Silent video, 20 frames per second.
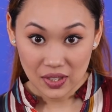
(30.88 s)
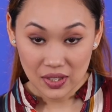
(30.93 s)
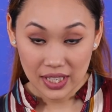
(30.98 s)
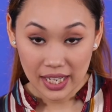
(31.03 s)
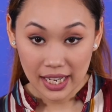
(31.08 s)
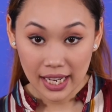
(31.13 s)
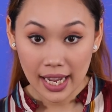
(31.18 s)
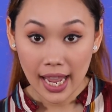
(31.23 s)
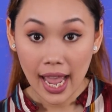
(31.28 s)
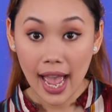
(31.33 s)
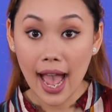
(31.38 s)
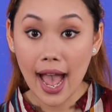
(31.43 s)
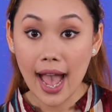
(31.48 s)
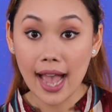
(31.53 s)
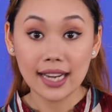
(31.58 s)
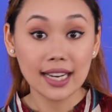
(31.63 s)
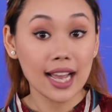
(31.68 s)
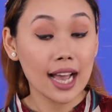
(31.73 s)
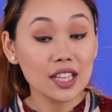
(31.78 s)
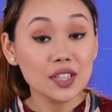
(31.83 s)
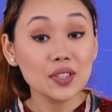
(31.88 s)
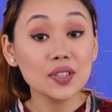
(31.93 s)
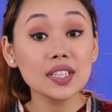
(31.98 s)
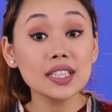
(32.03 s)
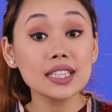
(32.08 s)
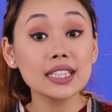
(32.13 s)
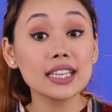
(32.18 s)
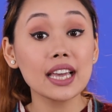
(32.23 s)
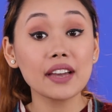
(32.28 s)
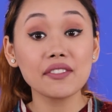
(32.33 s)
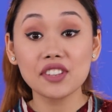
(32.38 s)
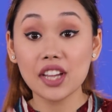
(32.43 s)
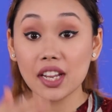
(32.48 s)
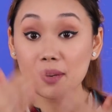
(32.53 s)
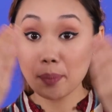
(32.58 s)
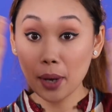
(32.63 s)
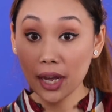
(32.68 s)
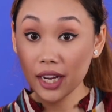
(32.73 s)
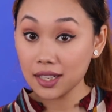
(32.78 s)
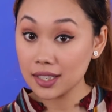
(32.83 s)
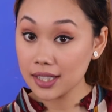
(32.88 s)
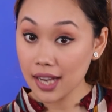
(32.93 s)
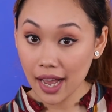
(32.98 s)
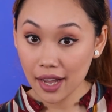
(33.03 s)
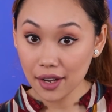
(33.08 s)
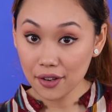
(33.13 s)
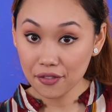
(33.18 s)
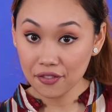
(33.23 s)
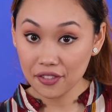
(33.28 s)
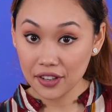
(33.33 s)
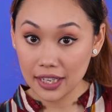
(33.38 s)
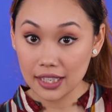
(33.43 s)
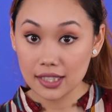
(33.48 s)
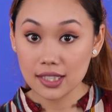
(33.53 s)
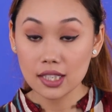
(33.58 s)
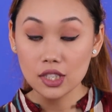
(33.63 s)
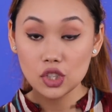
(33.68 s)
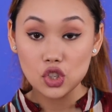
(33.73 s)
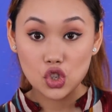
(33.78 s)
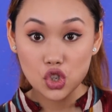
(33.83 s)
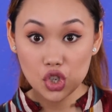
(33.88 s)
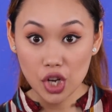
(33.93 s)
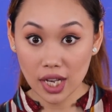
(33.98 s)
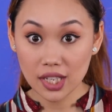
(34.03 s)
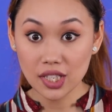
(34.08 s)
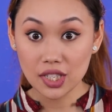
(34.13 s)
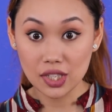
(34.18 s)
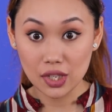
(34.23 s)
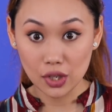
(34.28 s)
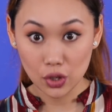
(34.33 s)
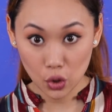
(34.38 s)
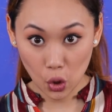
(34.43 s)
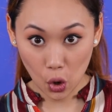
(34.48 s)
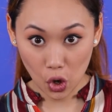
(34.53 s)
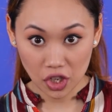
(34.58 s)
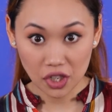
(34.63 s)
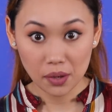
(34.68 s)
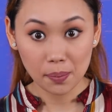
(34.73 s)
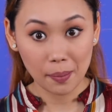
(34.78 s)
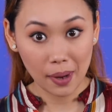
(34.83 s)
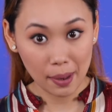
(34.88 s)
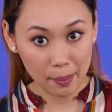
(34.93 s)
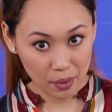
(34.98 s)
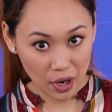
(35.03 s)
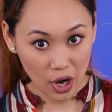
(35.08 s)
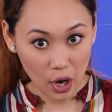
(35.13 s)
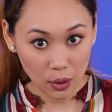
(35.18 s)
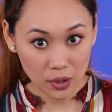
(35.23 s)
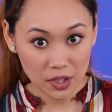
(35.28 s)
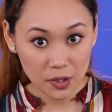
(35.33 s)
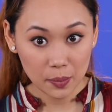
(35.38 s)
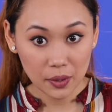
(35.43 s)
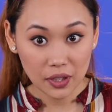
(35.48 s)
today, and as you can see, I've done my entire face, just not my brows,